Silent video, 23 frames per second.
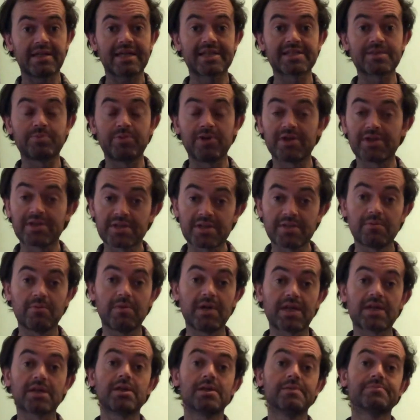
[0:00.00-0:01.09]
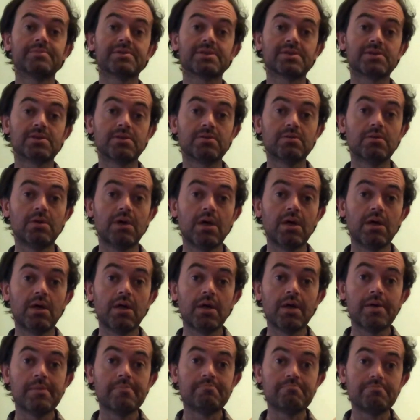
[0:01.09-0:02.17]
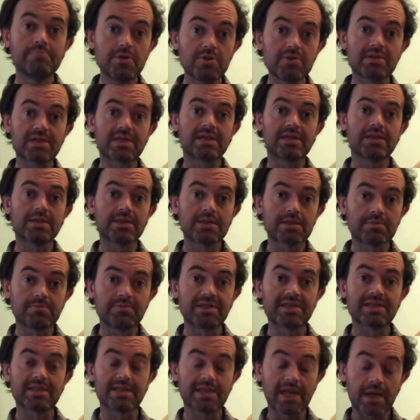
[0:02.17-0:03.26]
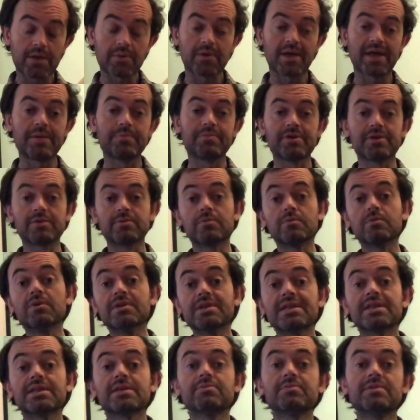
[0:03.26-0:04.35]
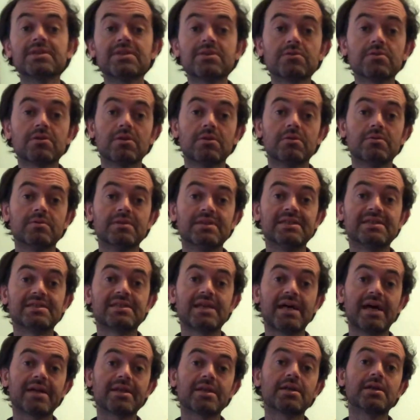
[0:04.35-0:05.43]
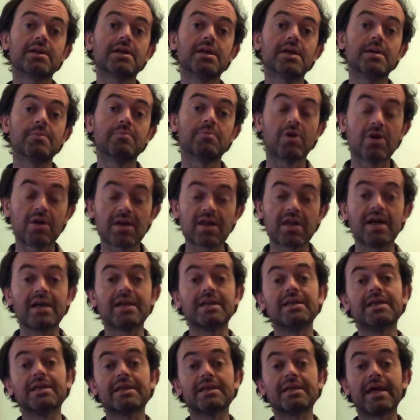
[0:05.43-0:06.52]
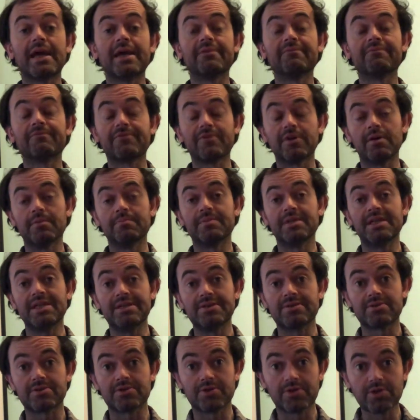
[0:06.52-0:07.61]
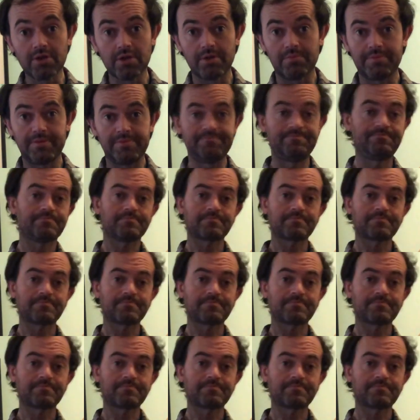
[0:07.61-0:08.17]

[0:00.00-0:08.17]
expert when it comes to music instruments in that way, but one thing we do know is that it more than likely came from Eastern Europe.